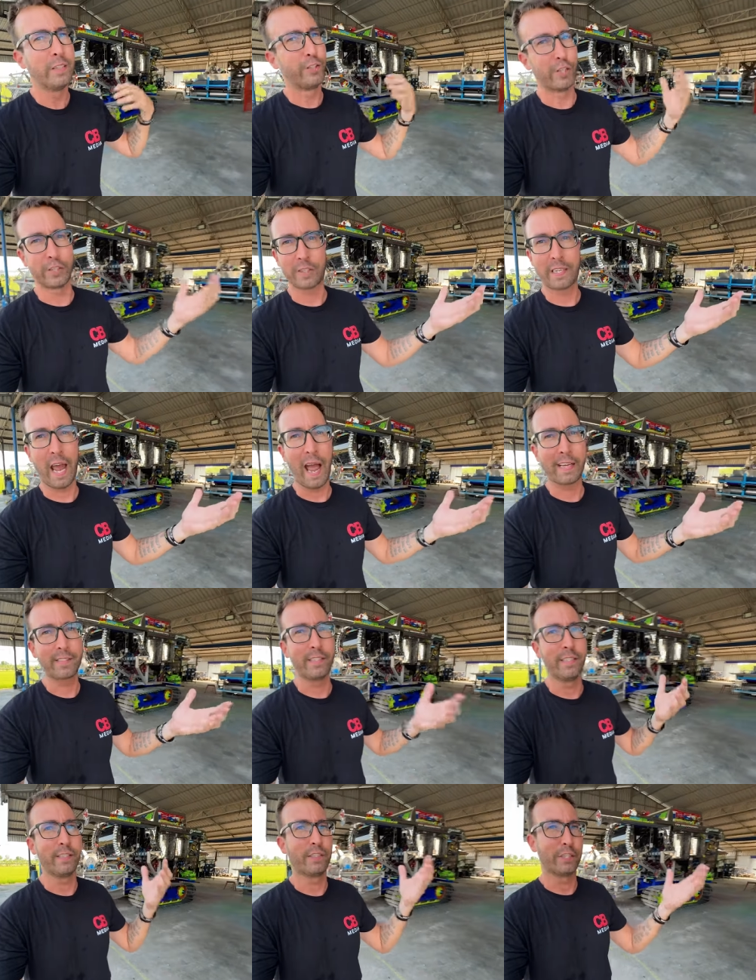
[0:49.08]
just
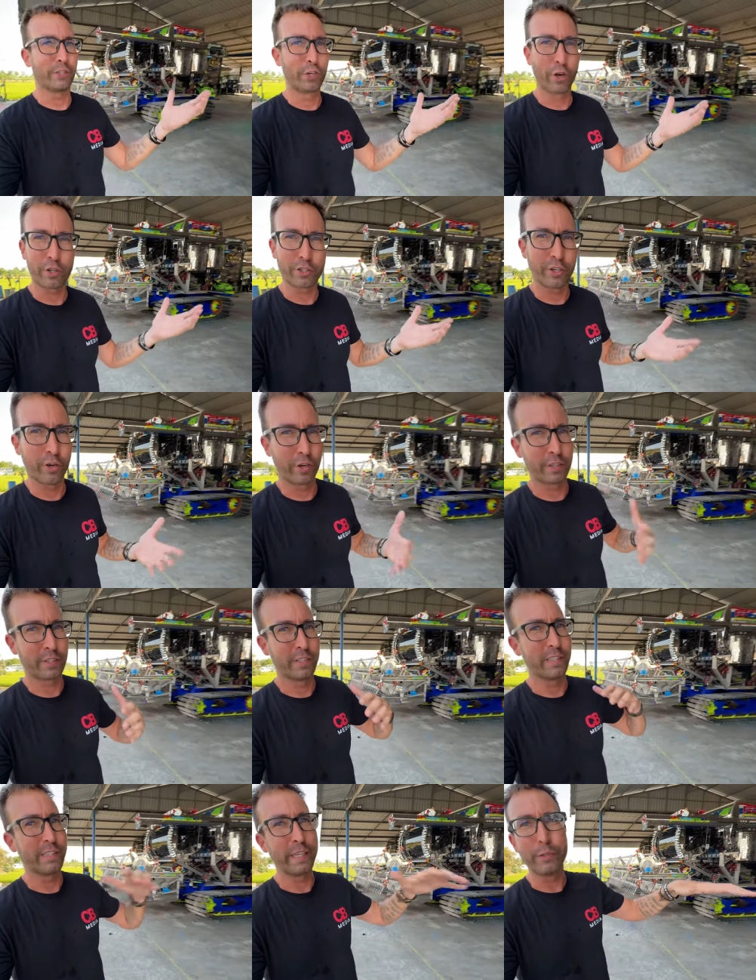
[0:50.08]
taxis and tuk tuks
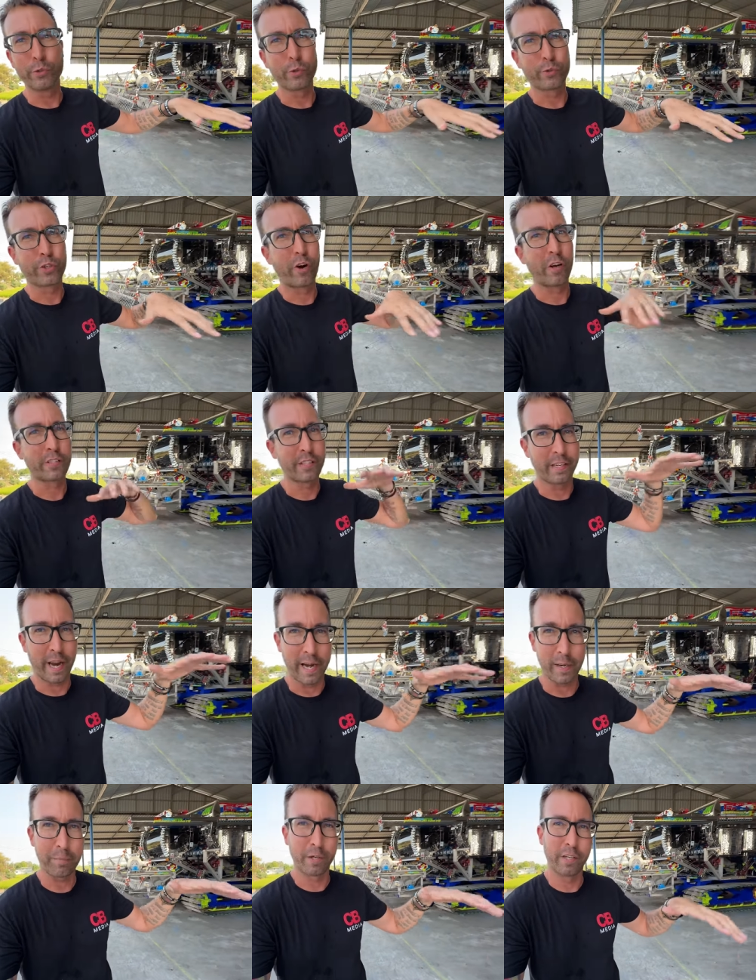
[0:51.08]
and diesel trucks and
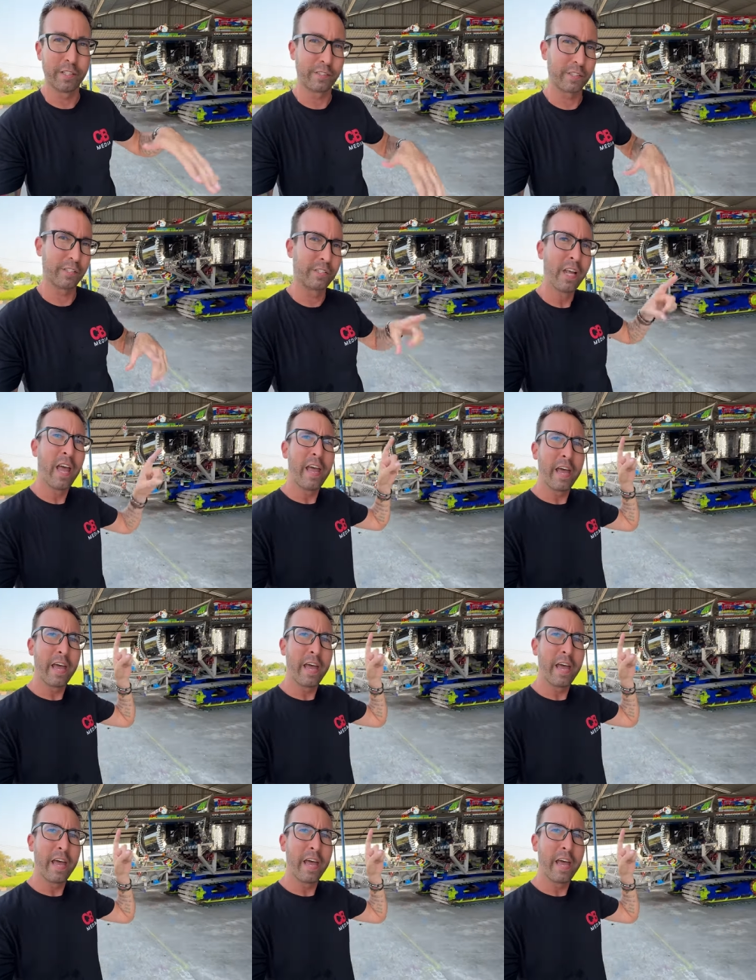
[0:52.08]
ambulances.